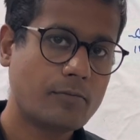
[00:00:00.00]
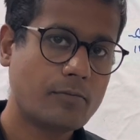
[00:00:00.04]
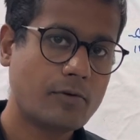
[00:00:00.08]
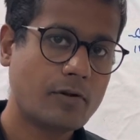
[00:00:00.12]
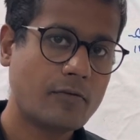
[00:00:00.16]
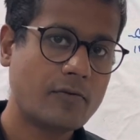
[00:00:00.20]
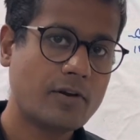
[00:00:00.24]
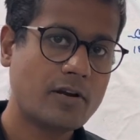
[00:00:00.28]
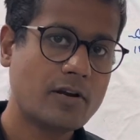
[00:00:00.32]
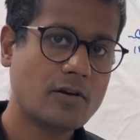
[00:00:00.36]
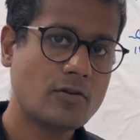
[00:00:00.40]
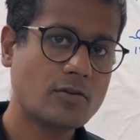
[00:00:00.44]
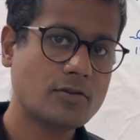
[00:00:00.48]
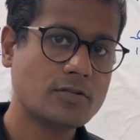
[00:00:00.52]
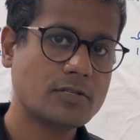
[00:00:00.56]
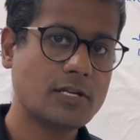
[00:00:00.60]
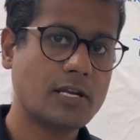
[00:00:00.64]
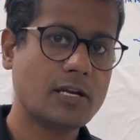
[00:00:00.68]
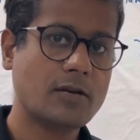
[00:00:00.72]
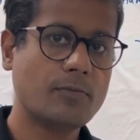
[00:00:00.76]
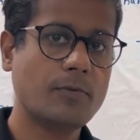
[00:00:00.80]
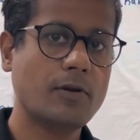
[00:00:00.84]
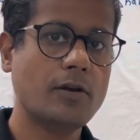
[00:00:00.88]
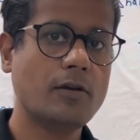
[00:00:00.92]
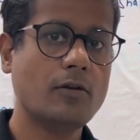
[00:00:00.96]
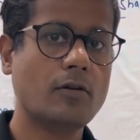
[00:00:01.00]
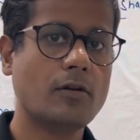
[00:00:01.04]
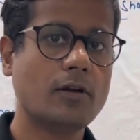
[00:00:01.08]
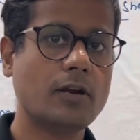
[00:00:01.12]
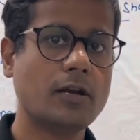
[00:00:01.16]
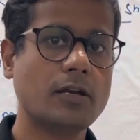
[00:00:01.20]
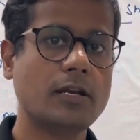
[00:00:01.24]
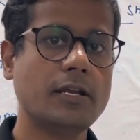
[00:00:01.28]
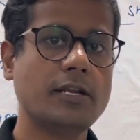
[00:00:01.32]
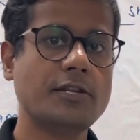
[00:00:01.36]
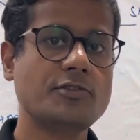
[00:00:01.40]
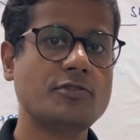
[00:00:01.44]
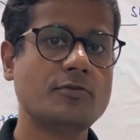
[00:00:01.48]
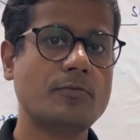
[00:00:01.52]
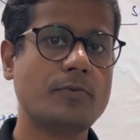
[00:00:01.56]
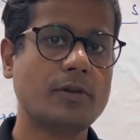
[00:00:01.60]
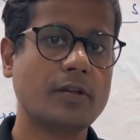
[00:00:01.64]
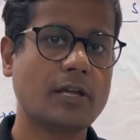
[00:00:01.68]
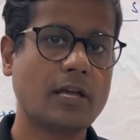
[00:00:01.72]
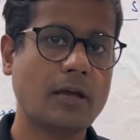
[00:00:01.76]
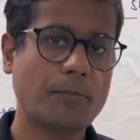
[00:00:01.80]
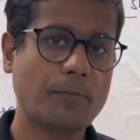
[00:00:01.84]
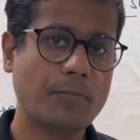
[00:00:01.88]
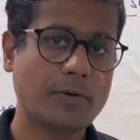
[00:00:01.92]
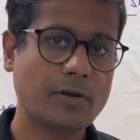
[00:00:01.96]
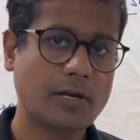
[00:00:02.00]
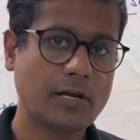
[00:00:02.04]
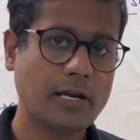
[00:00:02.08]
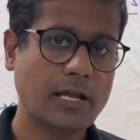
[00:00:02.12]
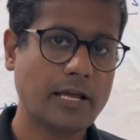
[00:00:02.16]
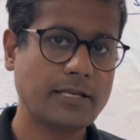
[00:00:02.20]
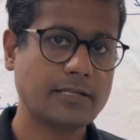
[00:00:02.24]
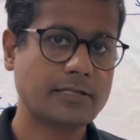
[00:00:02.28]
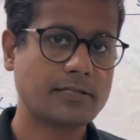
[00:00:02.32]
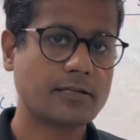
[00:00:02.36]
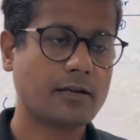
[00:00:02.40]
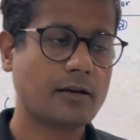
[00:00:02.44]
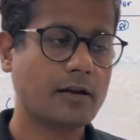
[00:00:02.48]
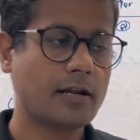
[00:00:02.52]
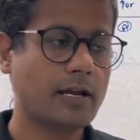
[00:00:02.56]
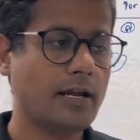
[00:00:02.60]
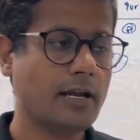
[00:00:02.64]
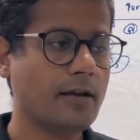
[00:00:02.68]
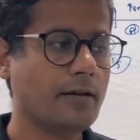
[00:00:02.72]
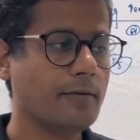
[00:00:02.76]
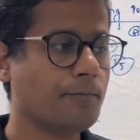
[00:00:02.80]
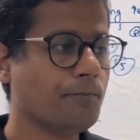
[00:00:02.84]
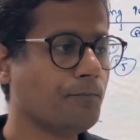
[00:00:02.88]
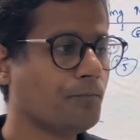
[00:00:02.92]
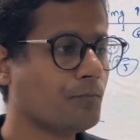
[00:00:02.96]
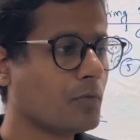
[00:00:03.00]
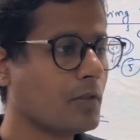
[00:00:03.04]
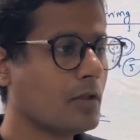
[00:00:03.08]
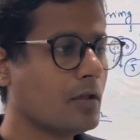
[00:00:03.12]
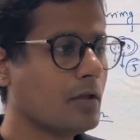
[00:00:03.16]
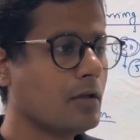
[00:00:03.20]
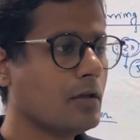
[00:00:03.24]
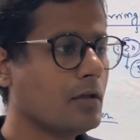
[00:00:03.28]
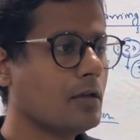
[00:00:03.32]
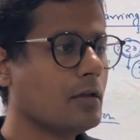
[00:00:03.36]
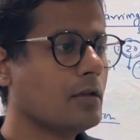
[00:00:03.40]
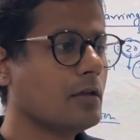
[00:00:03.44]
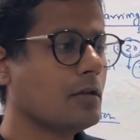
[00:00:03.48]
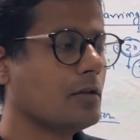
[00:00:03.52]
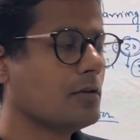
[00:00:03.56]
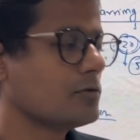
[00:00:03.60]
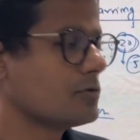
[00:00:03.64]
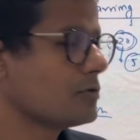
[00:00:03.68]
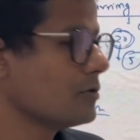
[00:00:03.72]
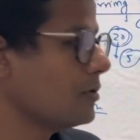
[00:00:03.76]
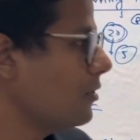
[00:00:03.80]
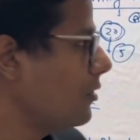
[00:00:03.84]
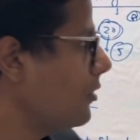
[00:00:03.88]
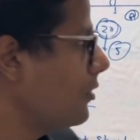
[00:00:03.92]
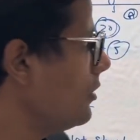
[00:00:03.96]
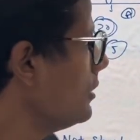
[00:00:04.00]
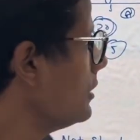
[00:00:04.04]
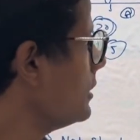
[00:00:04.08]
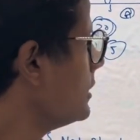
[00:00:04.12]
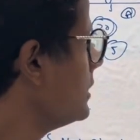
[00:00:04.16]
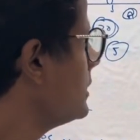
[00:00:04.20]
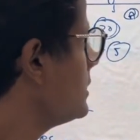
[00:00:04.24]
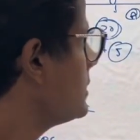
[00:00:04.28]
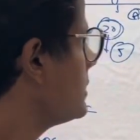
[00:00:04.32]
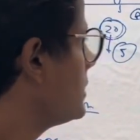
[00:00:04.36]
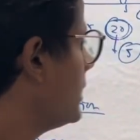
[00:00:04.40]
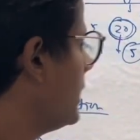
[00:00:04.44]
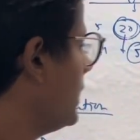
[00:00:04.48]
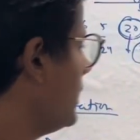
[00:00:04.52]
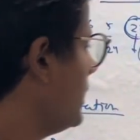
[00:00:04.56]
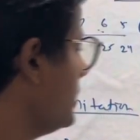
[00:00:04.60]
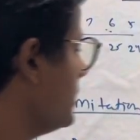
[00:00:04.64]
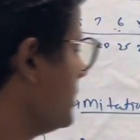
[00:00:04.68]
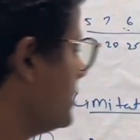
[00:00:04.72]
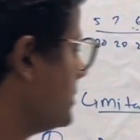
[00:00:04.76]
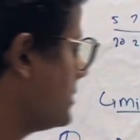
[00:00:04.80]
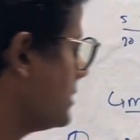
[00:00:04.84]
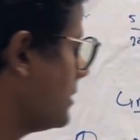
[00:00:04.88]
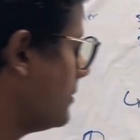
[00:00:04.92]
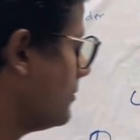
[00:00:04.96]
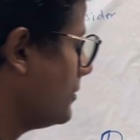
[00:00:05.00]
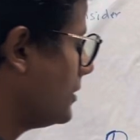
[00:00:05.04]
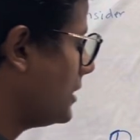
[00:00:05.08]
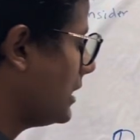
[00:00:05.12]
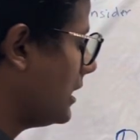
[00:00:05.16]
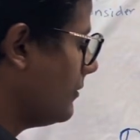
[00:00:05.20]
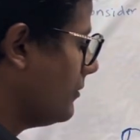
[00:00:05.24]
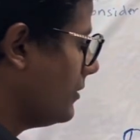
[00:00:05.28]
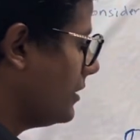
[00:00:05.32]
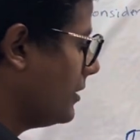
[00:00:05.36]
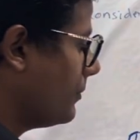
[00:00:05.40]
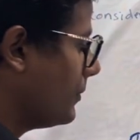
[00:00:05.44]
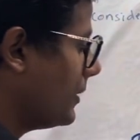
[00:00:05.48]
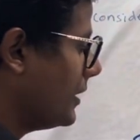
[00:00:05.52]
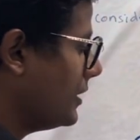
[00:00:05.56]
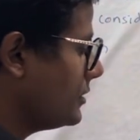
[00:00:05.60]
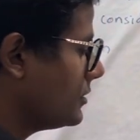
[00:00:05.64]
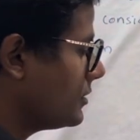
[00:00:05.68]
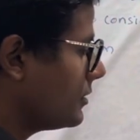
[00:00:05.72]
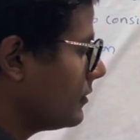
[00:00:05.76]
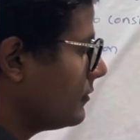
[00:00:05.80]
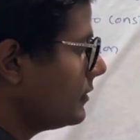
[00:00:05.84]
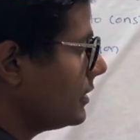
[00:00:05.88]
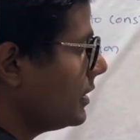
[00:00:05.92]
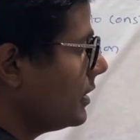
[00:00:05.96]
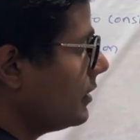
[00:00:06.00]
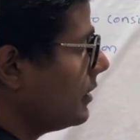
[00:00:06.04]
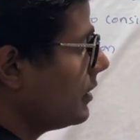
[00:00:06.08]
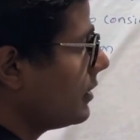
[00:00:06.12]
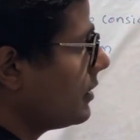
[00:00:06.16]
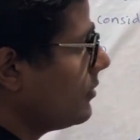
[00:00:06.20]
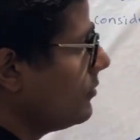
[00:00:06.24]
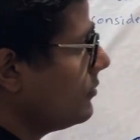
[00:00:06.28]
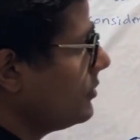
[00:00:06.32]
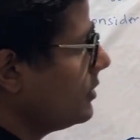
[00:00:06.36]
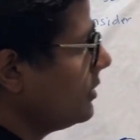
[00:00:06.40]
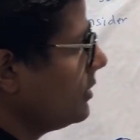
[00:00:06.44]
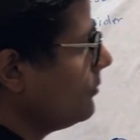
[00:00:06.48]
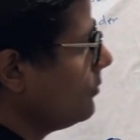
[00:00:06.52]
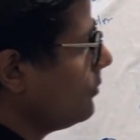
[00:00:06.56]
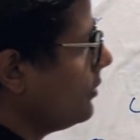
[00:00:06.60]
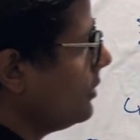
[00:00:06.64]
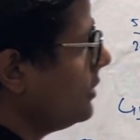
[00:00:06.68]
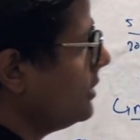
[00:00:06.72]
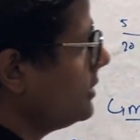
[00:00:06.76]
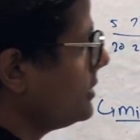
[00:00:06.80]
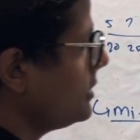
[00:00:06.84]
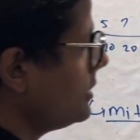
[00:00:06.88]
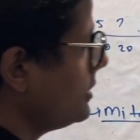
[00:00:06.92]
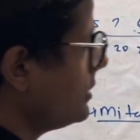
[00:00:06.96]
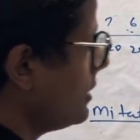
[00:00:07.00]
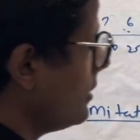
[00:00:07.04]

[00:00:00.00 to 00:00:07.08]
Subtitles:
profit and loss statement, or it needs to be capitalized, right? So all these things sometimes depends on their accounting policies